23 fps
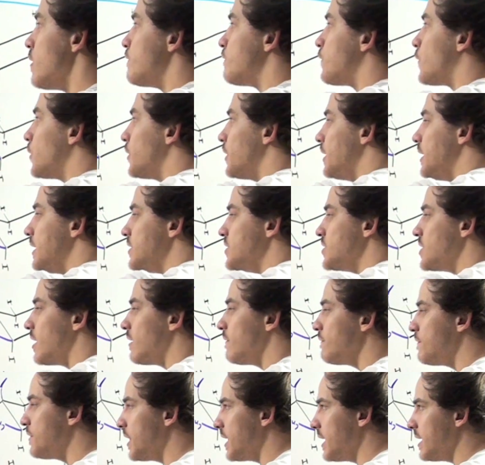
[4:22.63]
for each
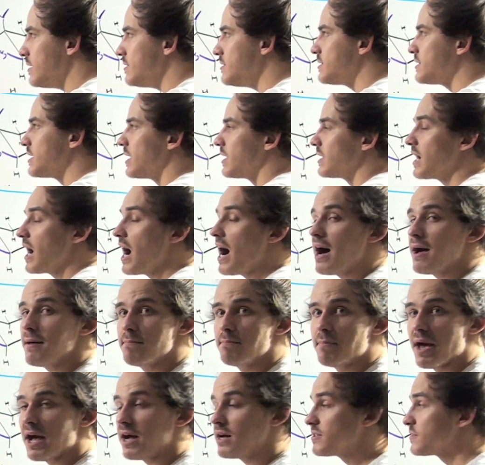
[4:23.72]
of these
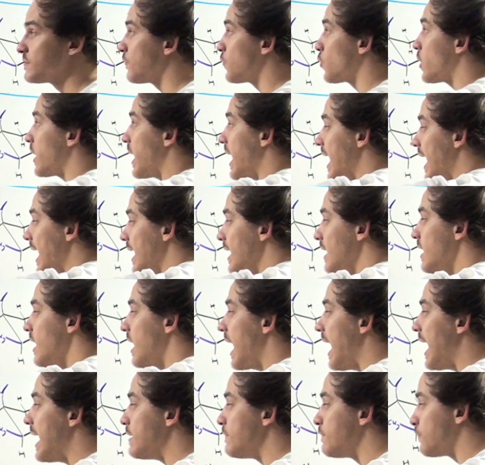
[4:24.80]
compounds, for A
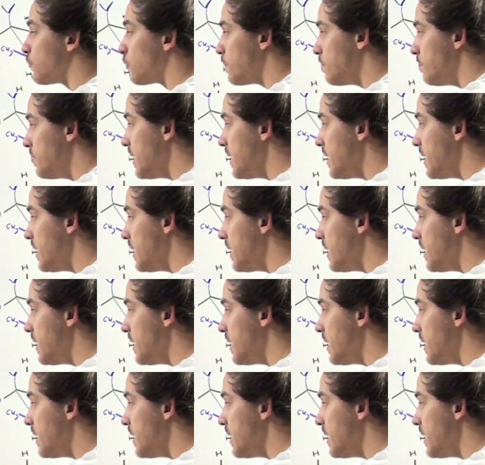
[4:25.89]
and for